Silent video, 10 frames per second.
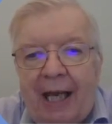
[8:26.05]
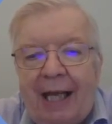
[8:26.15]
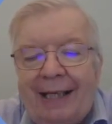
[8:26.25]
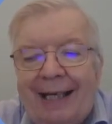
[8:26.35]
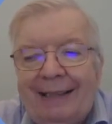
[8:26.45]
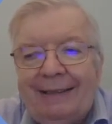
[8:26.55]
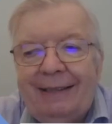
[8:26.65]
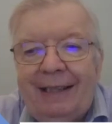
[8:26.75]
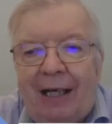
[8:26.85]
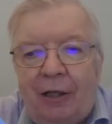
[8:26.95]
and
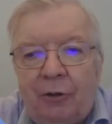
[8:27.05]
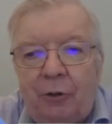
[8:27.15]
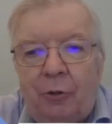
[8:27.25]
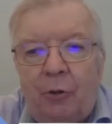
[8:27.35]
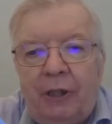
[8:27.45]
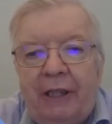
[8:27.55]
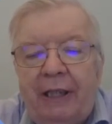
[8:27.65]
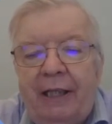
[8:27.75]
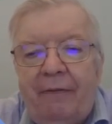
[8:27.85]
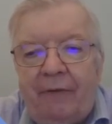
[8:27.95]
has
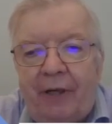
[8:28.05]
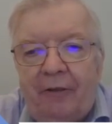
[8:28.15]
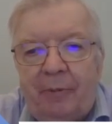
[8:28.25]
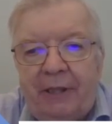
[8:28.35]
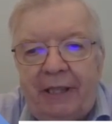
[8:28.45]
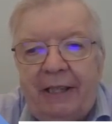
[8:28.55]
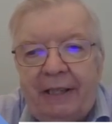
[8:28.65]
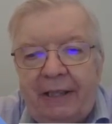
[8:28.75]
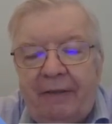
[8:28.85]
ongoing involvement in it,